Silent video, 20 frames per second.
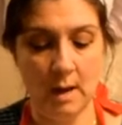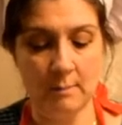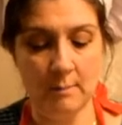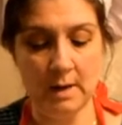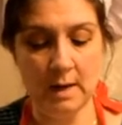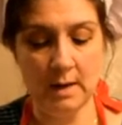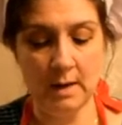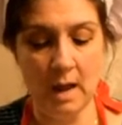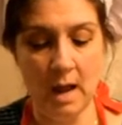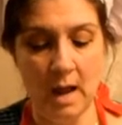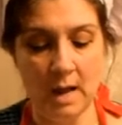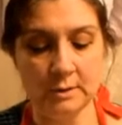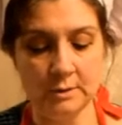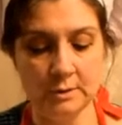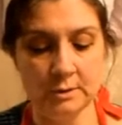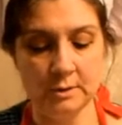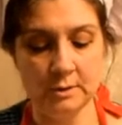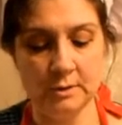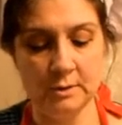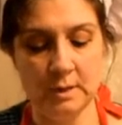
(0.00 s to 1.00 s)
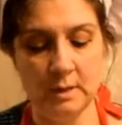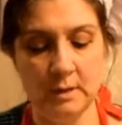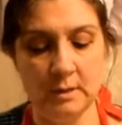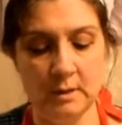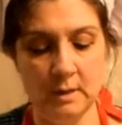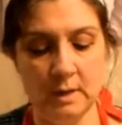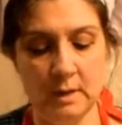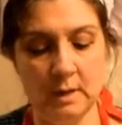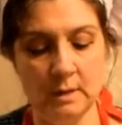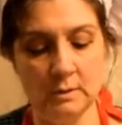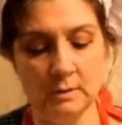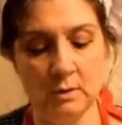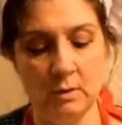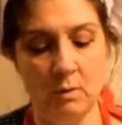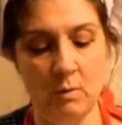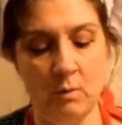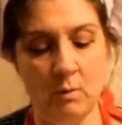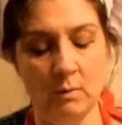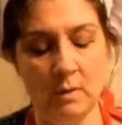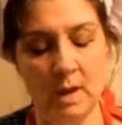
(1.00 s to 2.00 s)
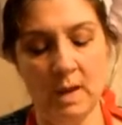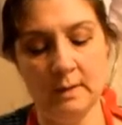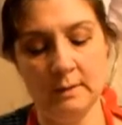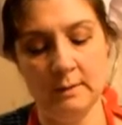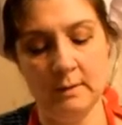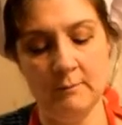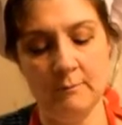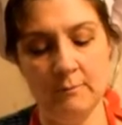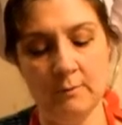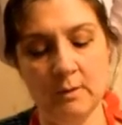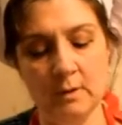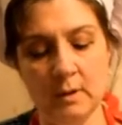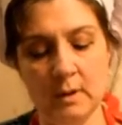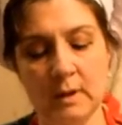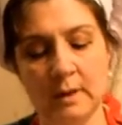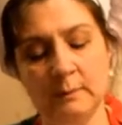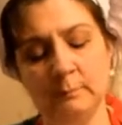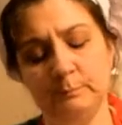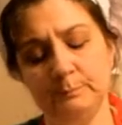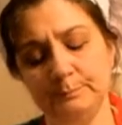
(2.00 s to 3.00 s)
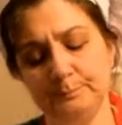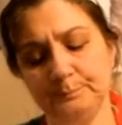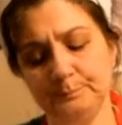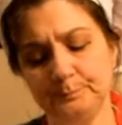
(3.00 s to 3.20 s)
I mean, I just see things a whole lot differently